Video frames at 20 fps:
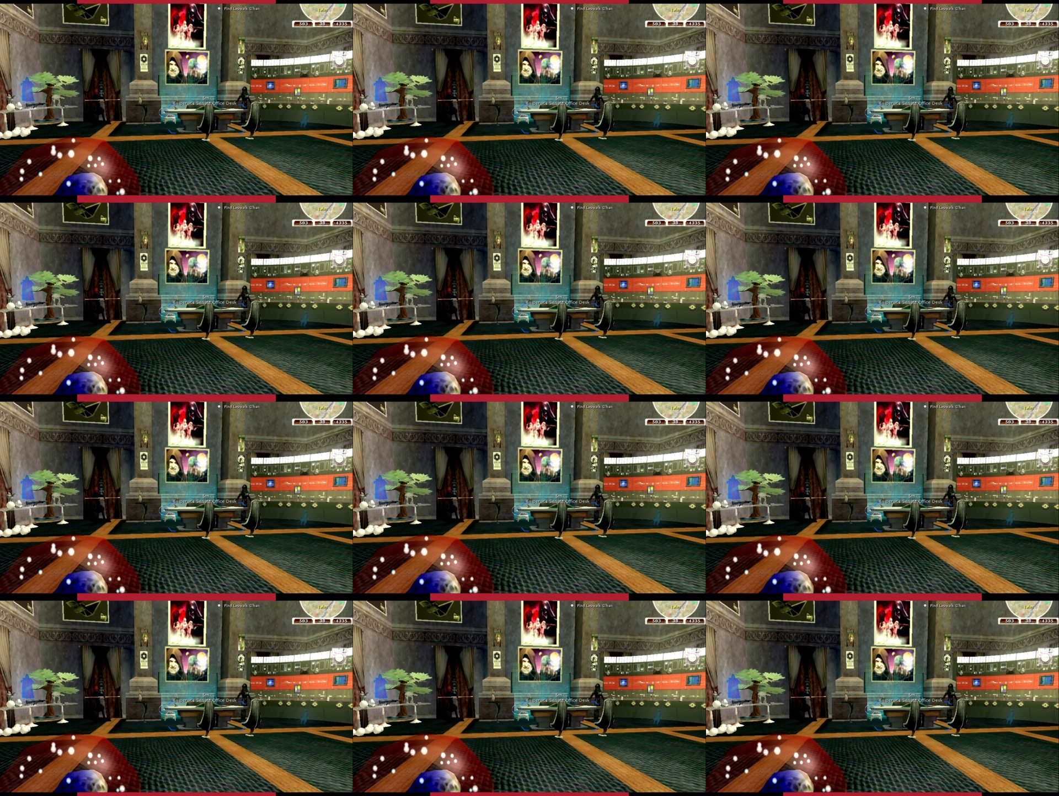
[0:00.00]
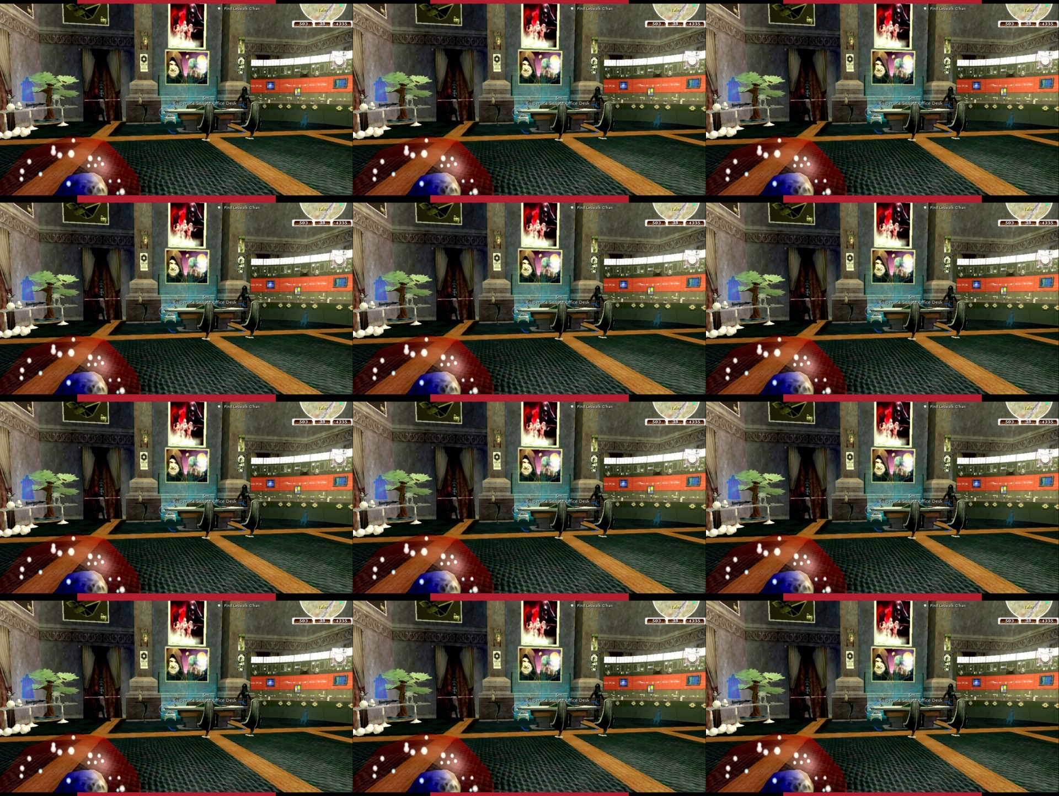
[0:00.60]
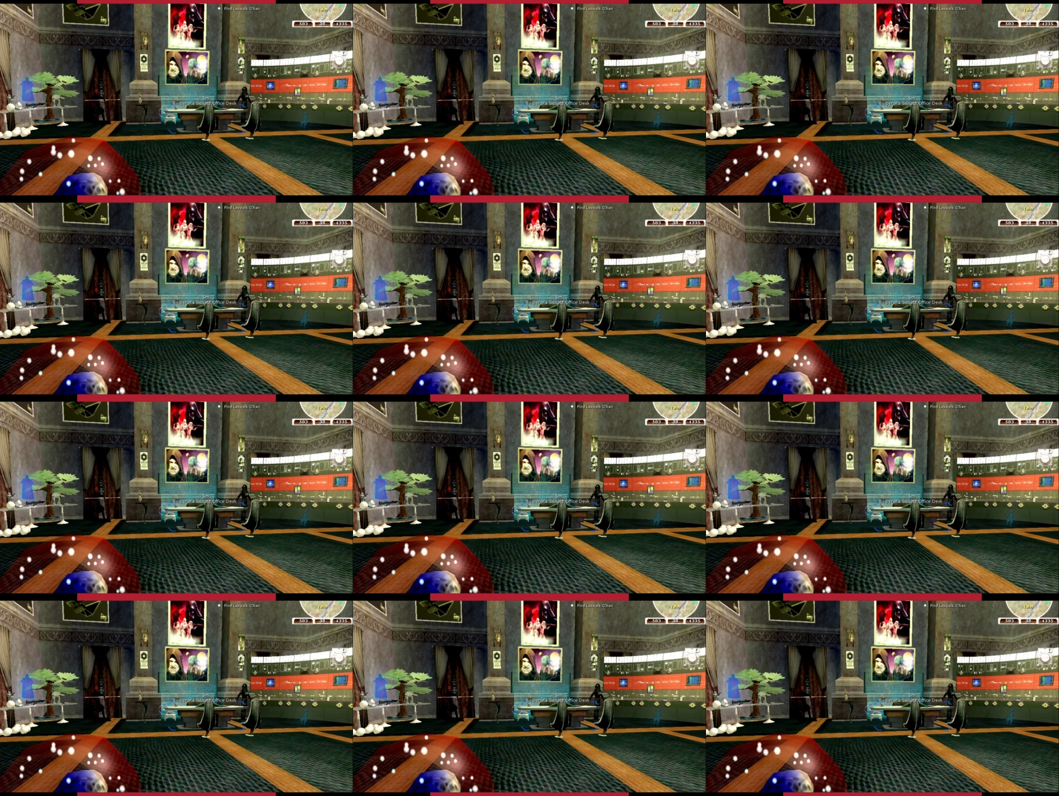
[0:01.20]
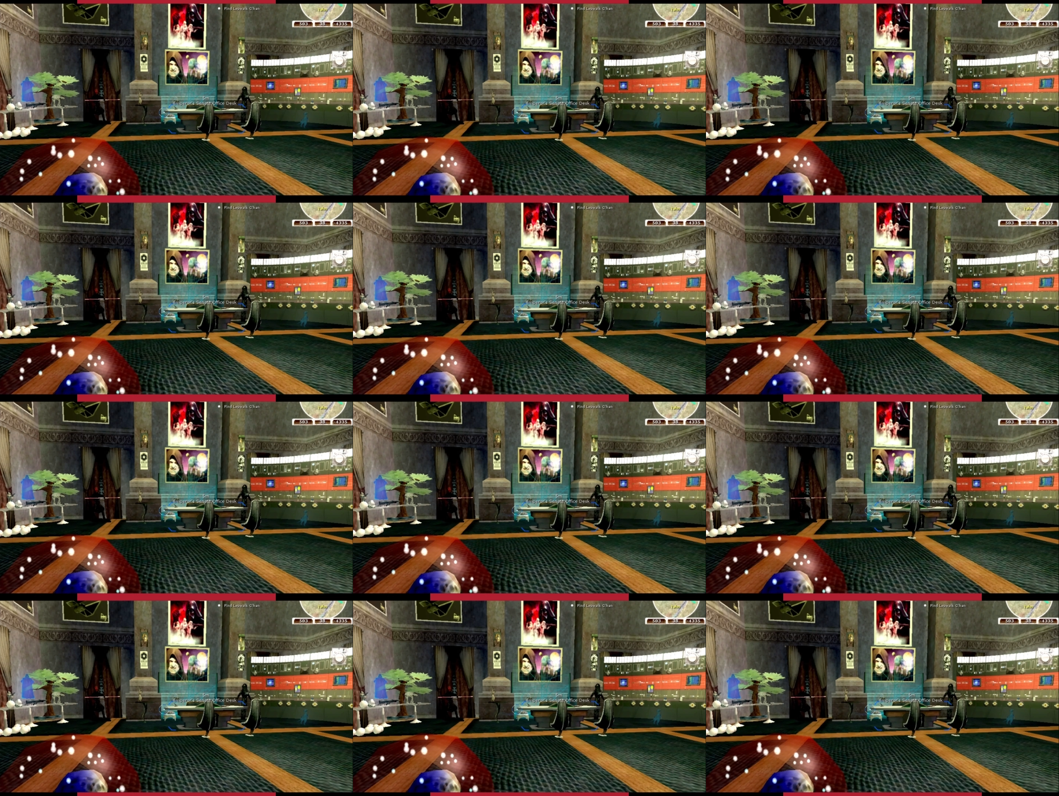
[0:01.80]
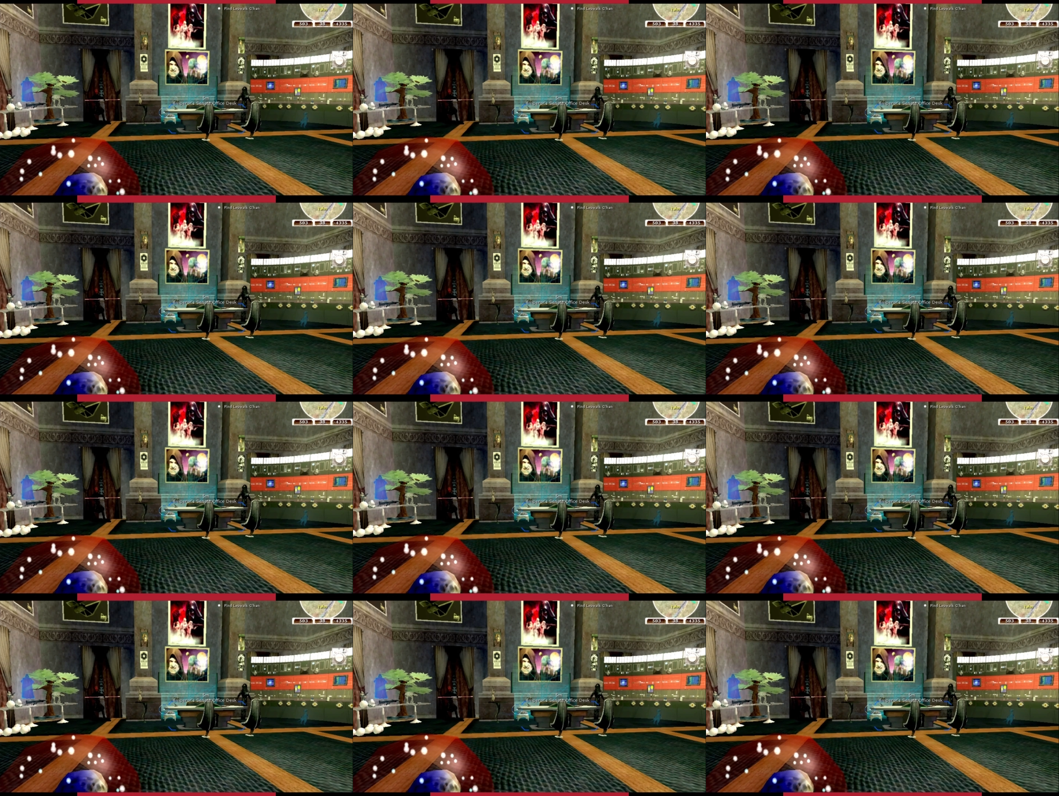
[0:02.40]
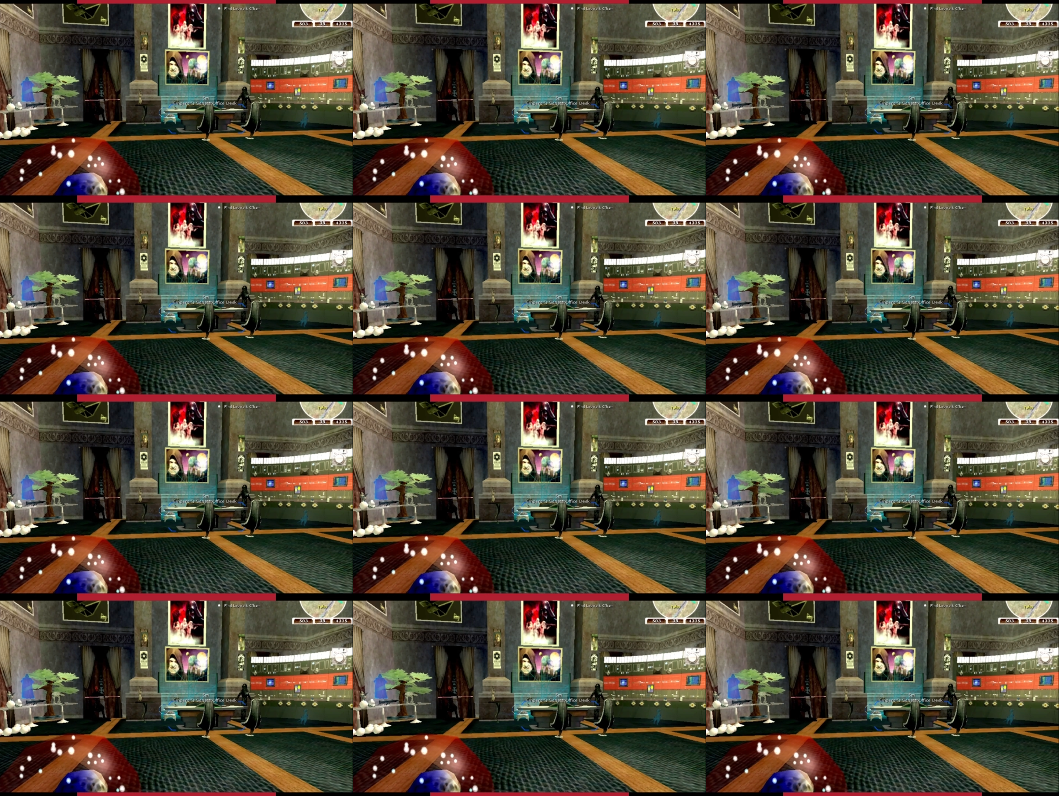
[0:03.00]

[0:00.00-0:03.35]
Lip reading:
Nobody's mouth can be seen.